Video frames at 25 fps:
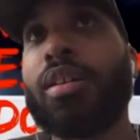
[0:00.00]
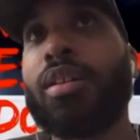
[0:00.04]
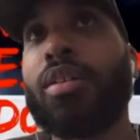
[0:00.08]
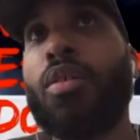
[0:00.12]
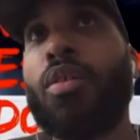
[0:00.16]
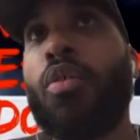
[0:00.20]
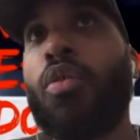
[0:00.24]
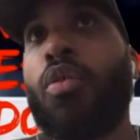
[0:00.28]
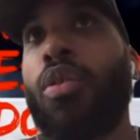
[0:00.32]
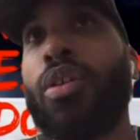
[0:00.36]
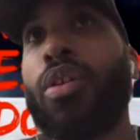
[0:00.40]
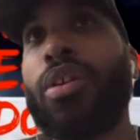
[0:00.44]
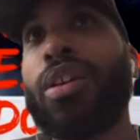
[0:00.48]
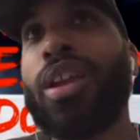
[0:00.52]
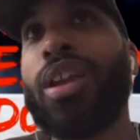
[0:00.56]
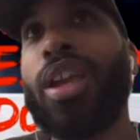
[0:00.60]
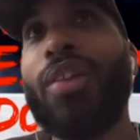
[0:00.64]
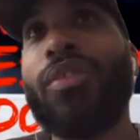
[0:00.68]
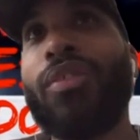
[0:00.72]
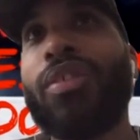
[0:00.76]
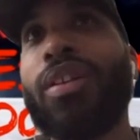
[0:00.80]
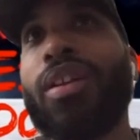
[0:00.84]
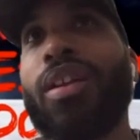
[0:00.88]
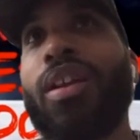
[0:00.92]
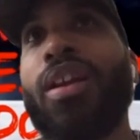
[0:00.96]
or
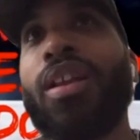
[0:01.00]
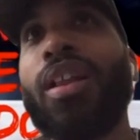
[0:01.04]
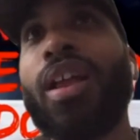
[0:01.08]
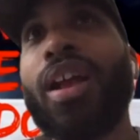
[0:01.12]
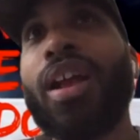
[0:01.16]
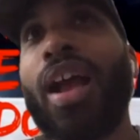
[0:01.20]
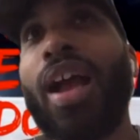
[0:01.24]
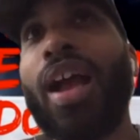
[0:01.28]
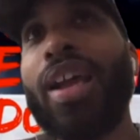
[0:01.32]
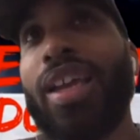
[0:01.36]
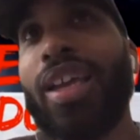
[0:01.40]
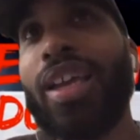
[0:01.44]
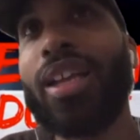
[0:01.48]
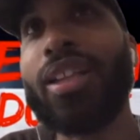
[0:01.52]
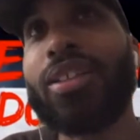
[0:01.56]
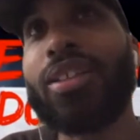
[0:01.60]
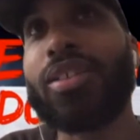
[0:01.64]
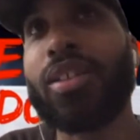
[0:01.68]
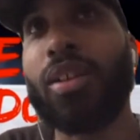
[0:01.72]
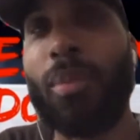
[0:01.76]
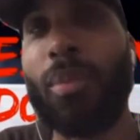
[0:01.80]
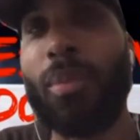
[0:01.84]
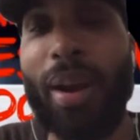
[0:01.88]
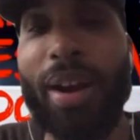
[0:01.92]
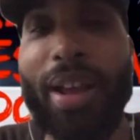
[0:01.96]
even like I get
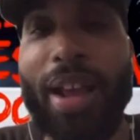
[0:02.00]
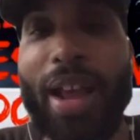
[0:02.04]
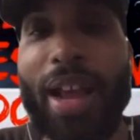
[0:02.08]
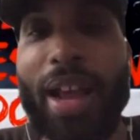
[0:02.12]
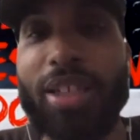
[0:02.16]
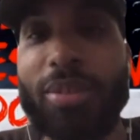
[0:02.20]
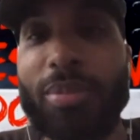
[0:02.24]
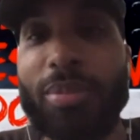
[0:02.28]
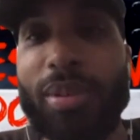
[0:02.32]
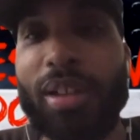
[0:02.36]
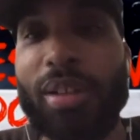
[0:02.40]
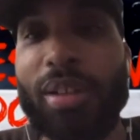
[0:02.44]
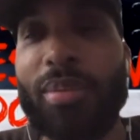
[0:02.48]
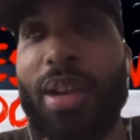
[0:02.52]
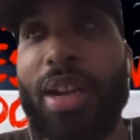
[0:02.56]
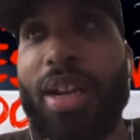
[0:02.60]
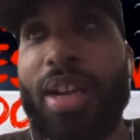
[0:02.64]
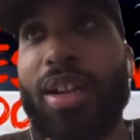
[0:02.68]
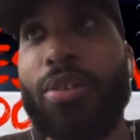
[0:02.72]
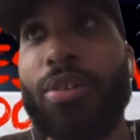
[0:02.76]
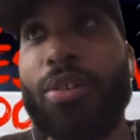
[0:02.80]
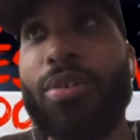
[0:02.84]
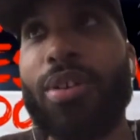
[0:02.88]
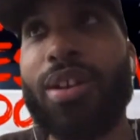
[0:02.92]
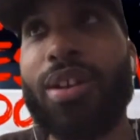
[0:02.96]
somebody has to be
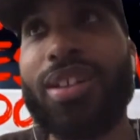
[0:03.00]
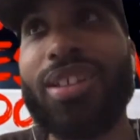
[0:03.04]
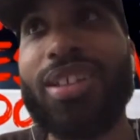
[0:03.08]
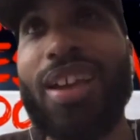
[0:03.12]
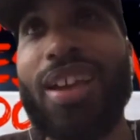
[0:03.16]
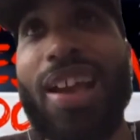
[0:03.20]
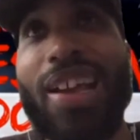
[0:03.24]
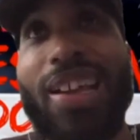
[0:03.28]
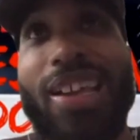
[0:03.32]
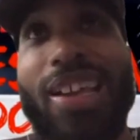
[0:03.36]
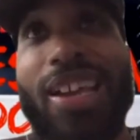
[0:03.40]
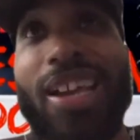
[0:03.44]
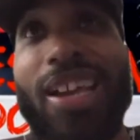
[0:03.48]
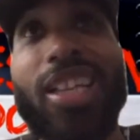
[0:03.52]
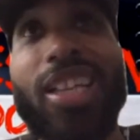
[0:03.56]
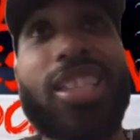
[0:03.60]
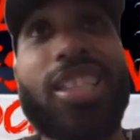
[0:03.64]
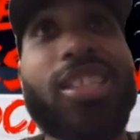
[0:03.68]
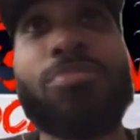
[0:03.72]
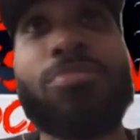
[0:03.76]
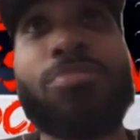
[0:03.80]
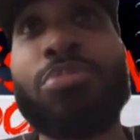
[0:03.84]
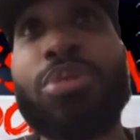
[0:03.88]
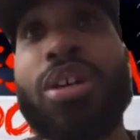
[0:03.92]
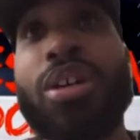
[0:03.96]
eliminated quickly, I
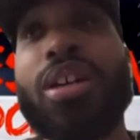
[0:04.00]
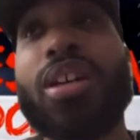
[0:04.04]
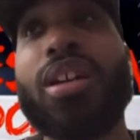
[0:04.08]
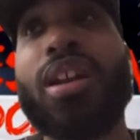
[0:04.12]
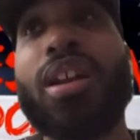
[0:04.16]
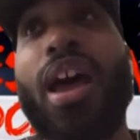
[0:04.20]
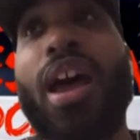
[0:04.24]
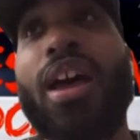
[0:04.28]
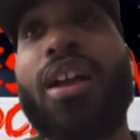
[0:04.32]
guess, but I